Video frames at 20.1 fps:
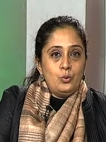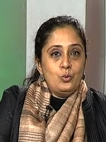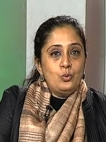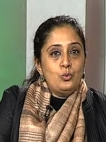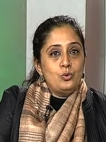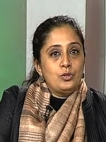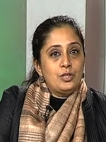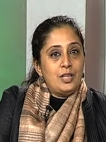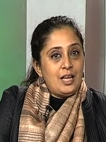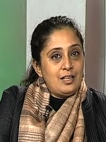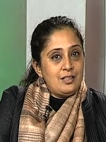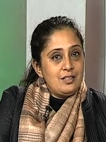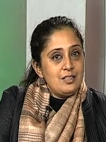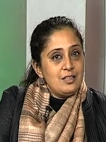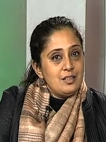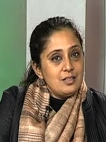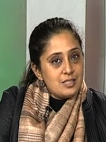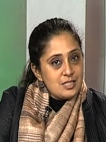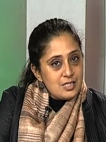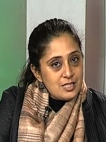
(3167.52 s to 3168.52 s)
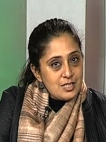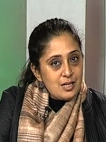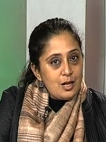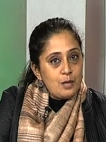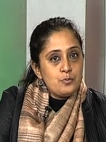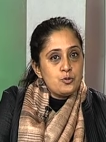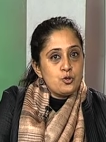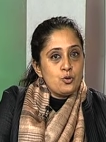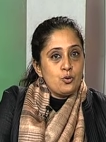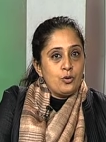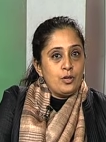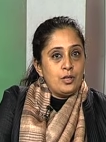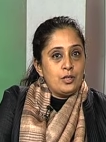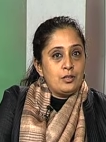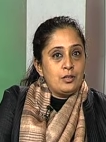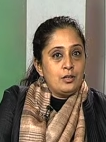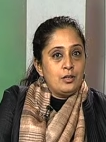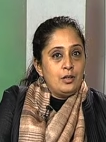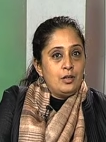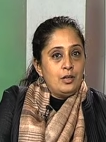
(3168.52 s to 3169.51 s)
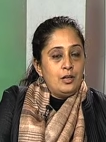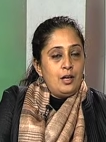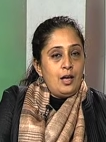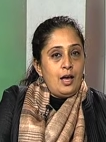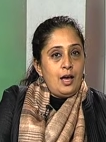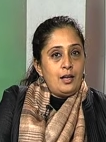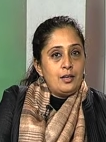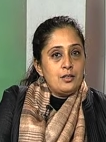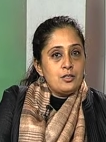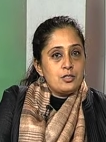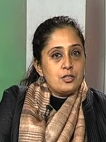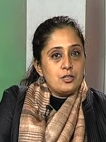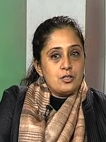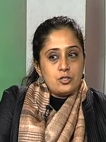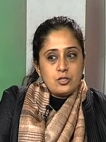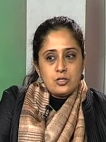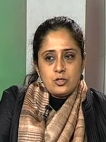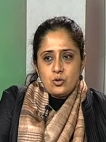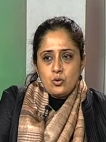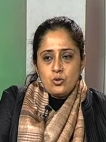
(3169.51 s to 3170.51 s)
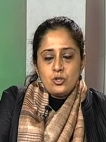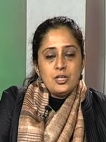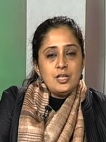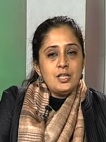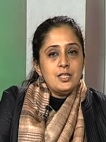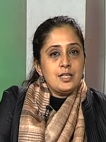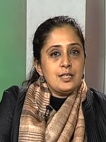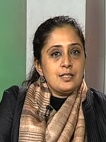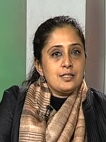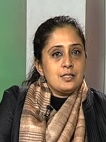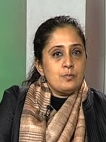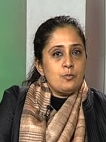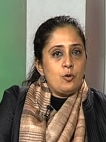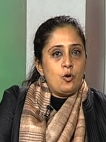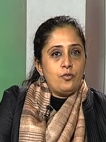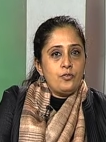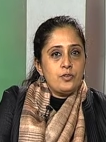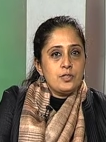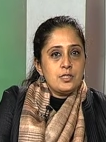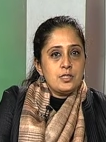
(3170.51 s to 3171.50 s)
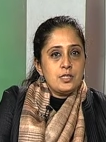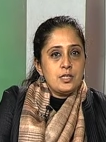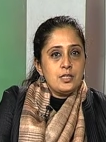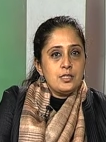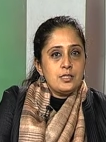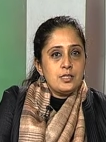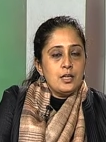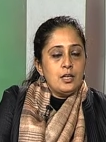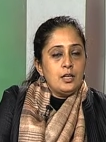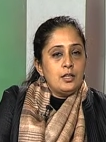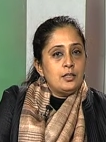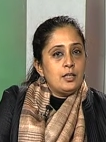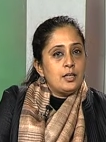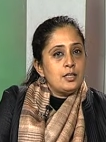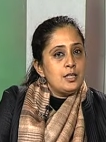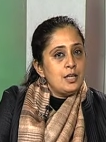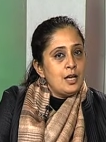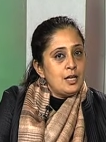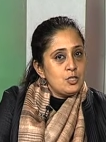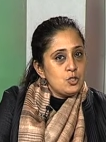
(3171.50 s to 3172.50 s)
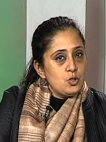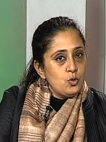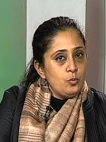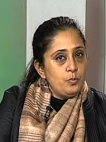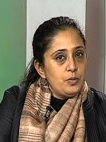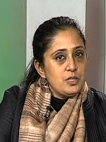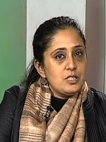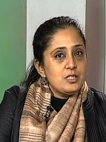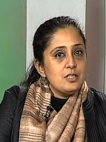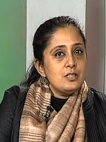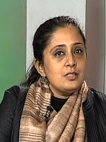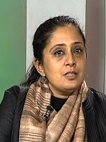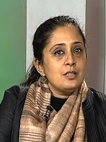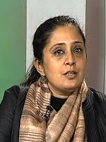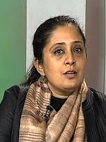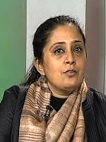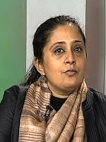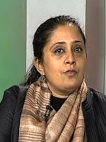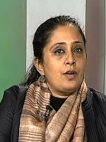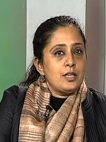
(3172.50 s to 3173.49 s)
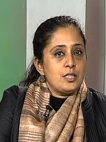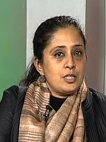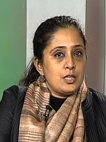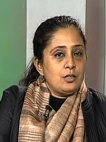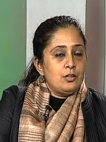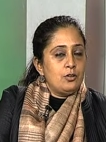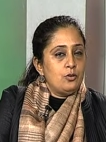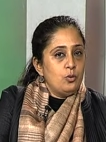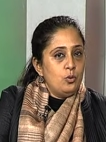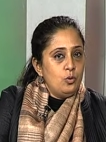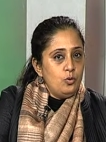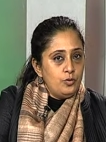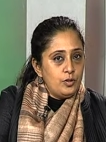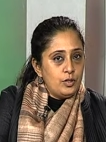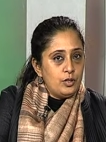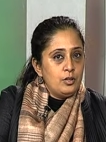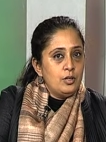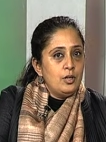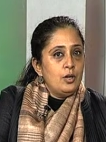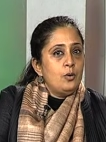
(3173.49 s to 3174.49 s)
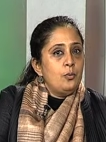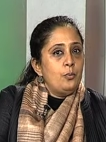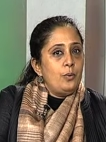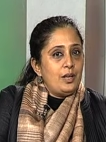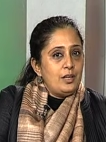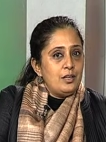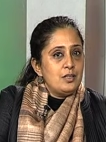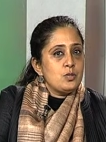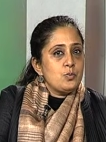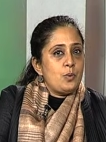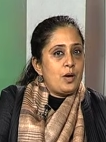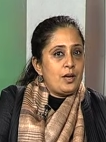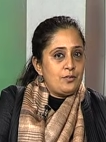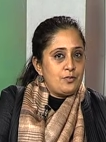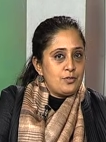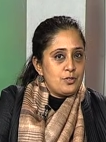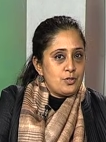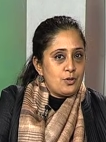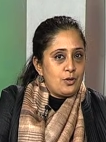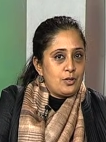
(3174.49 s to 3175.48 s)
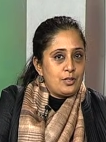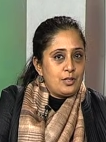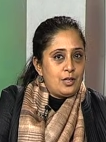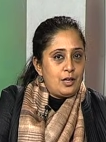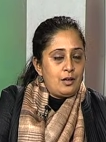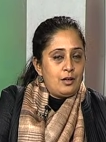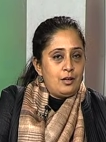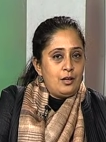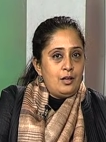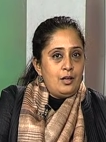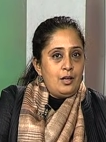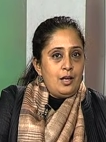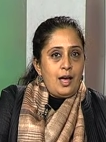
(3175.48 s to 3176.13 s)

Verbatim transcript: who then snubs Rohit and totally tells him off and says that he has no business in inviting her over when his wife is not there.